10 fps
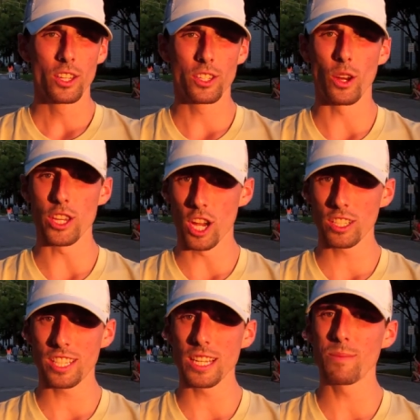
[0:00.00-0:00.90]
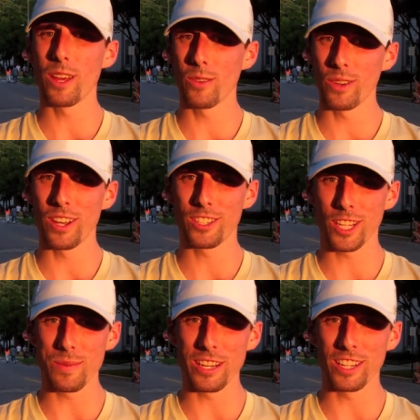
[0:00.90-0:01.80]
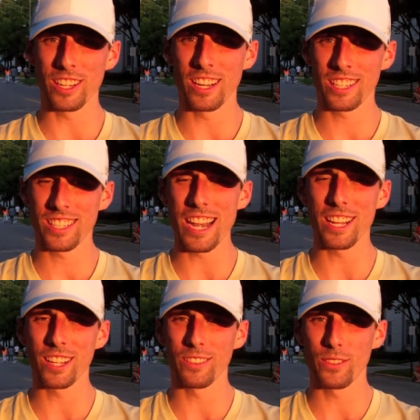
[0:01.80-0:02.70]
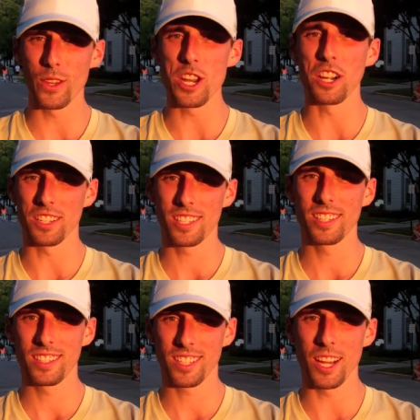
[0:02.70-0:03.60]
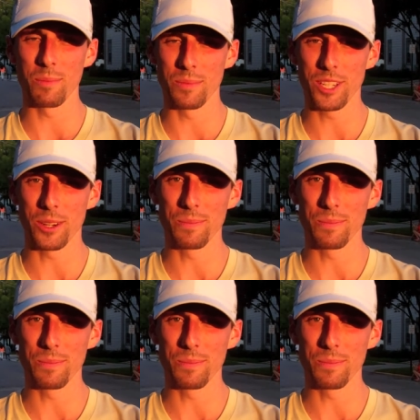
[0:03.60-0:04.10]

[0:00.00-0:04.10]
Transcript: So a young team, and it's going to be an exciting few years to come. So.